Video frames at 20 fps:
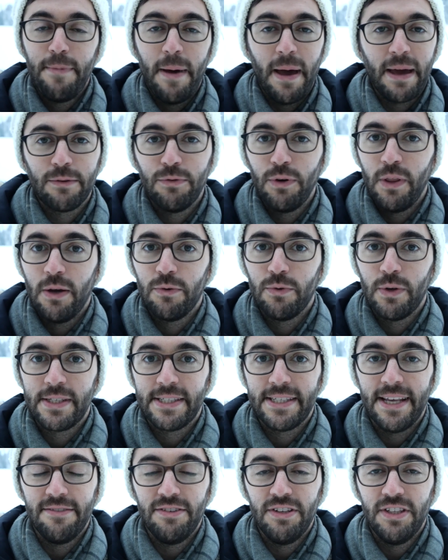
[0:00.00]
back when I was
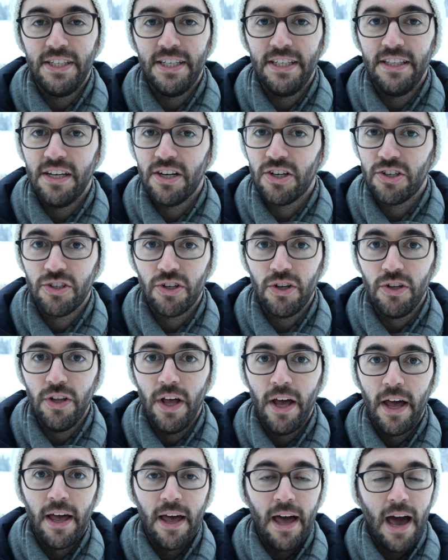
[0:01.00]
17 years old,
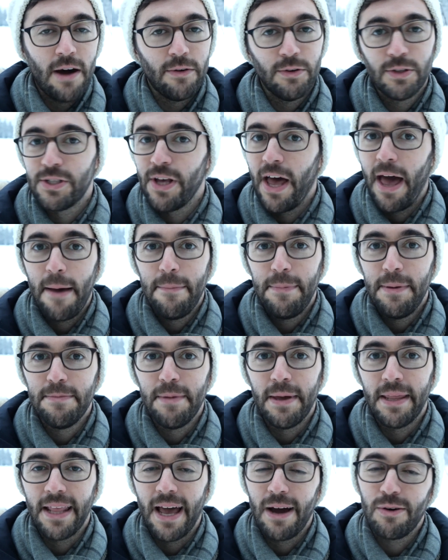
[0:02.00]
I was a happy
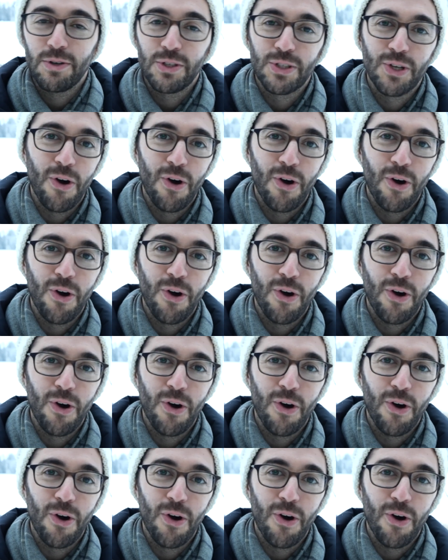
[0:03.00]
man. I was